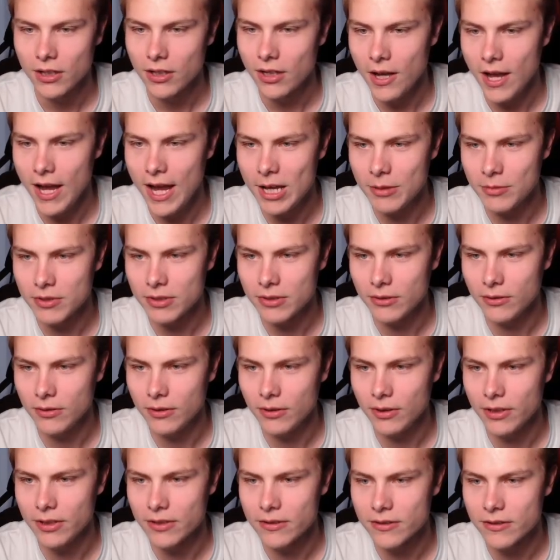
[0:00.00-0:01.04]

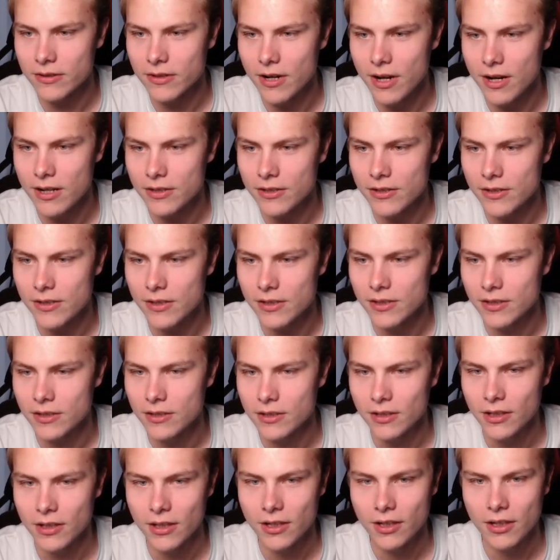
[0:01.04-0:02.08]
Absolutely
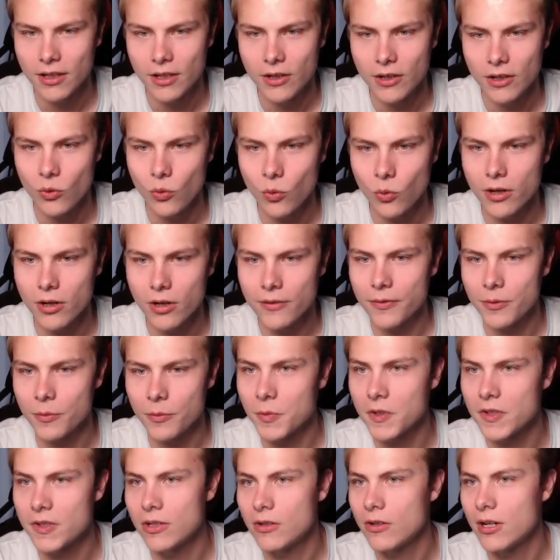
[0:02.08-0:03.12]
astonishing work from
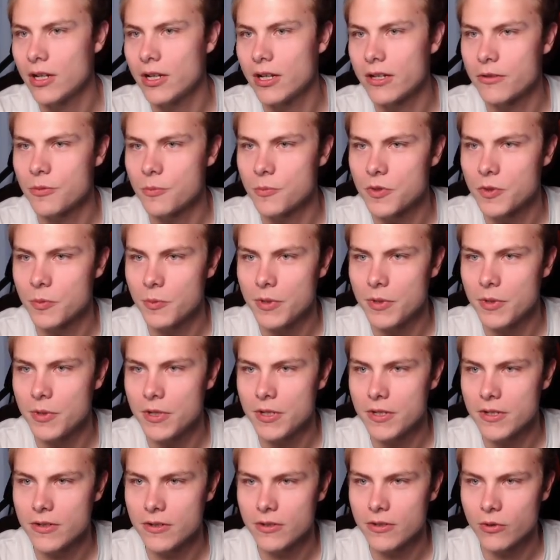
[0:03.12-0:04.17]
Acceleron Customs.
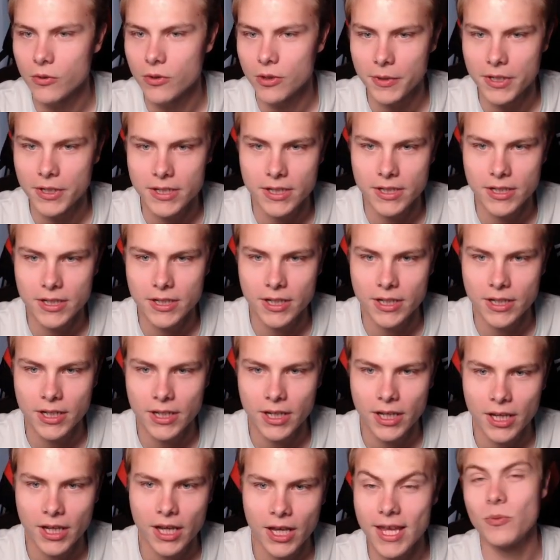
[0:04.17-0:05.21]
Amazing work, buddy. And
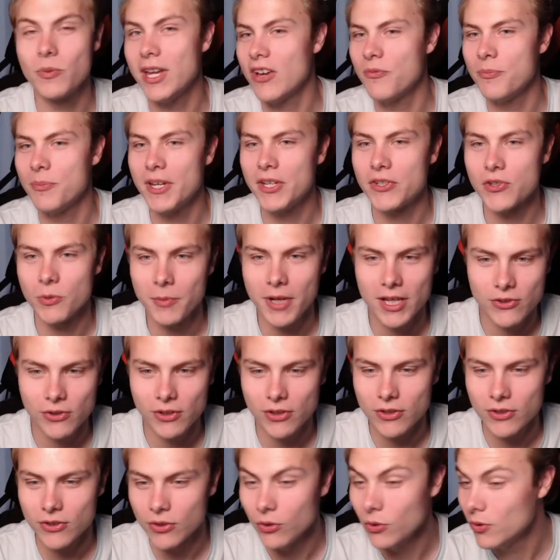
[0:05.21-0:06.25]
next, we have
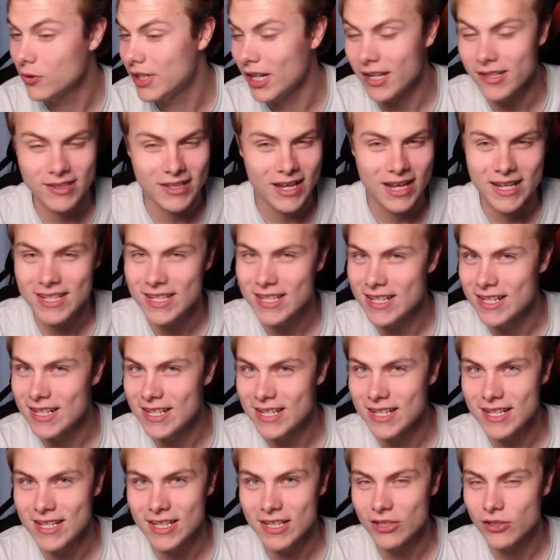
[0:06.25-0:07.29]
Metrometrics, who does not need
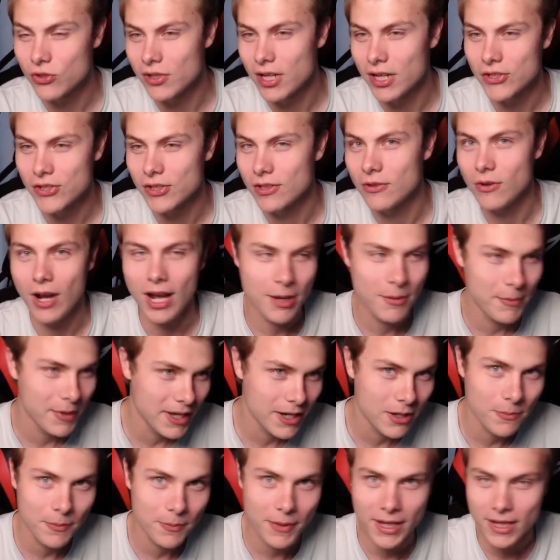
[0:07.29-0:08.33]
an introduction. I
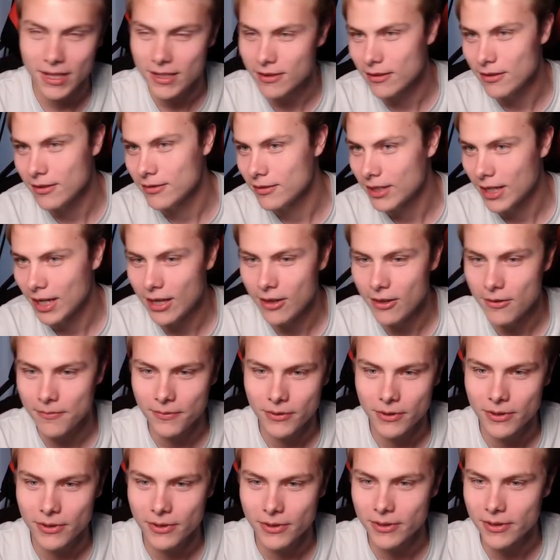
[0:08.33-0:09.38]
met him in
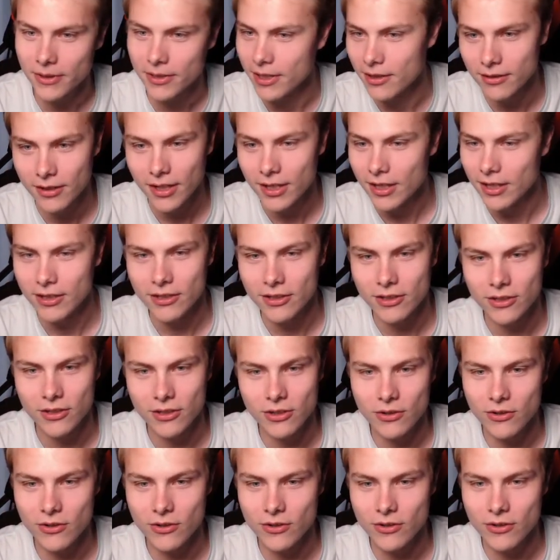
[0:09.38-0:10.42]
California. You
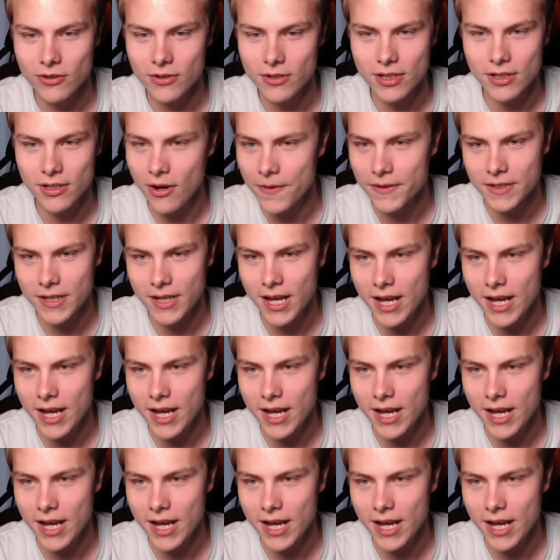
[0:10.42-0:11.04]
already know, this guy